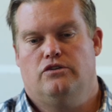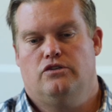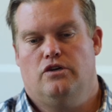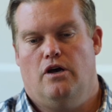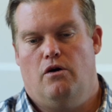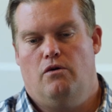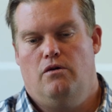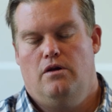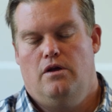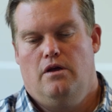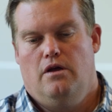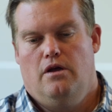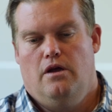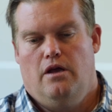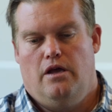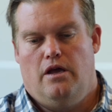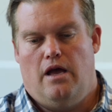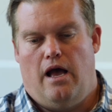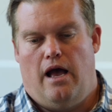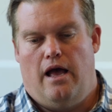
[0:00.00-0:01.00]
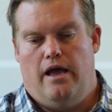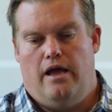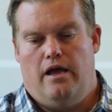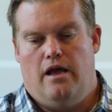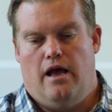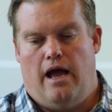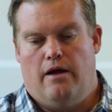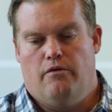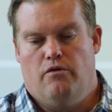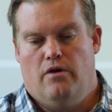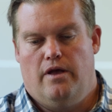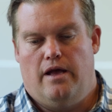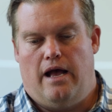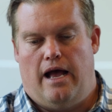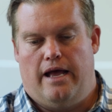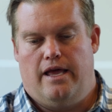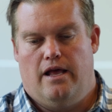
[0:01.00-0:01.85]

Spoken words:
So I